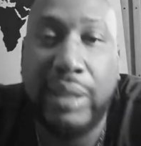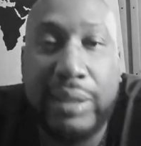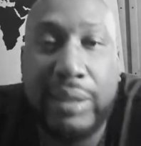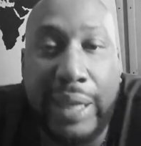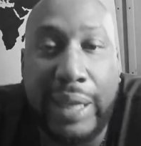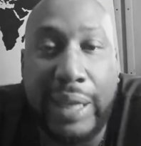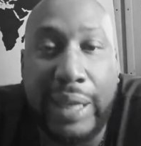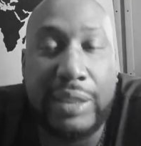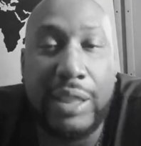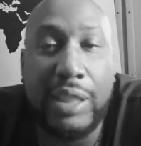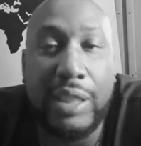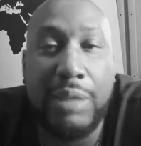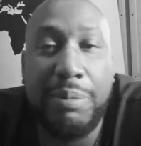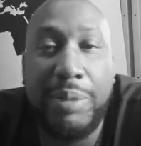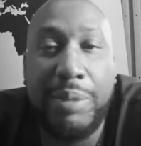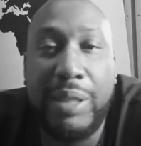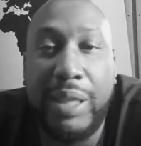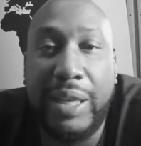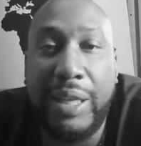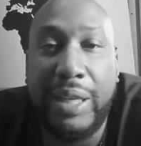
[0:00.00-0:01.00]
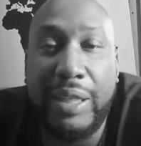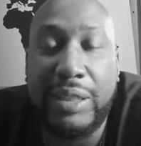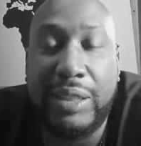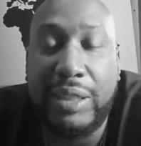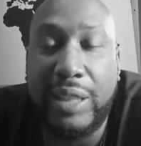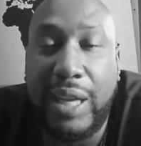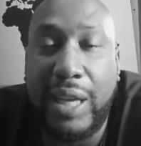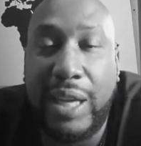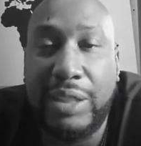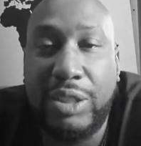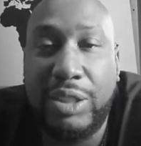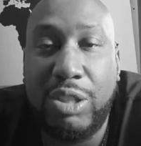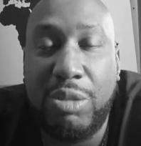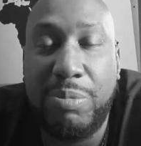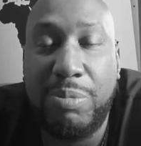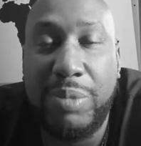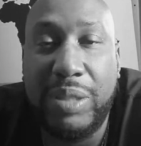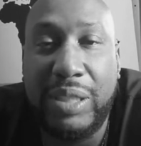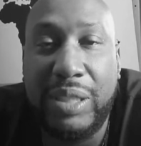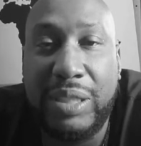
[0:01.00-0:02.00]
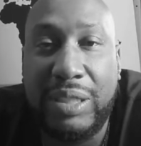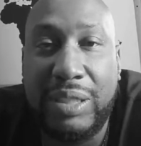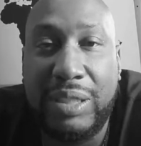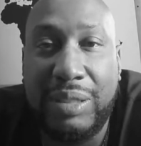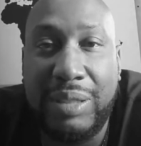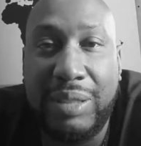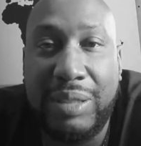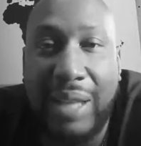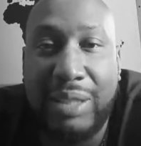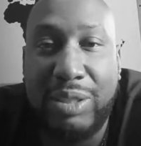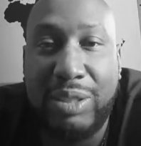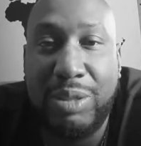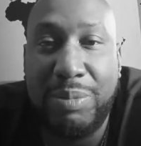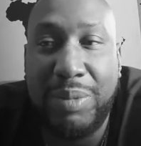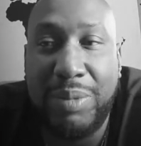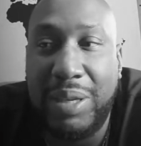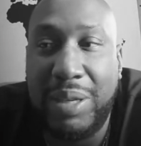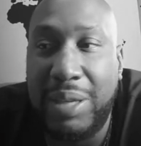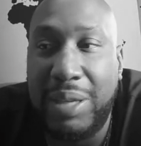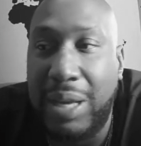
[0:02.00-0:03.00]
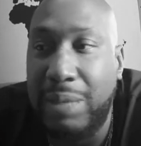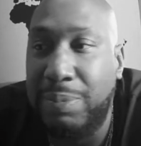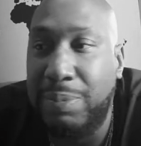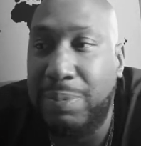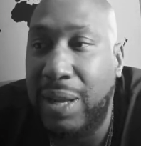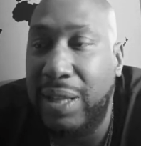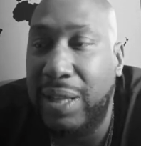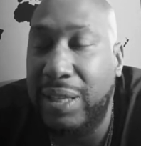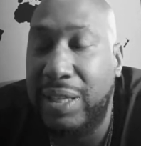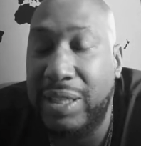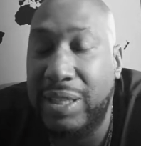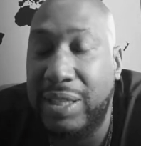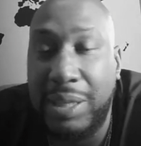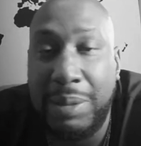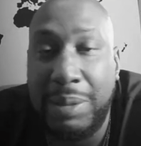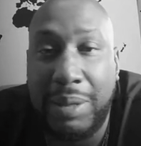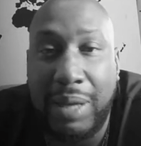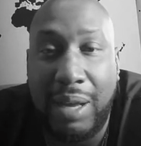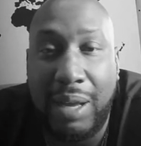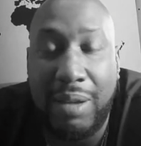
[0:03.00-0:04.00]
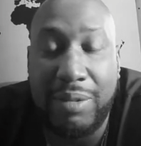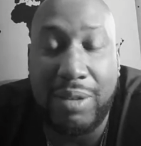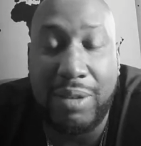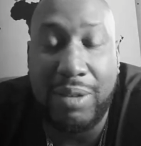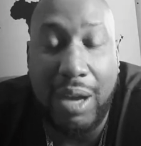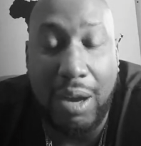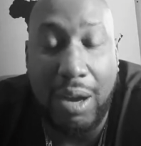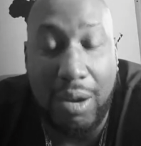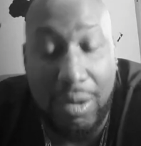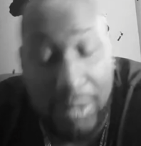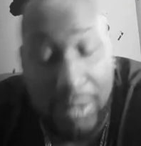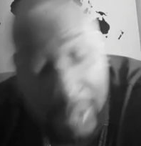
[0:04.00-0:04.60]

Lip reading: That's gonna be the inside joke, but it's not too many. That's probably because I don't know how old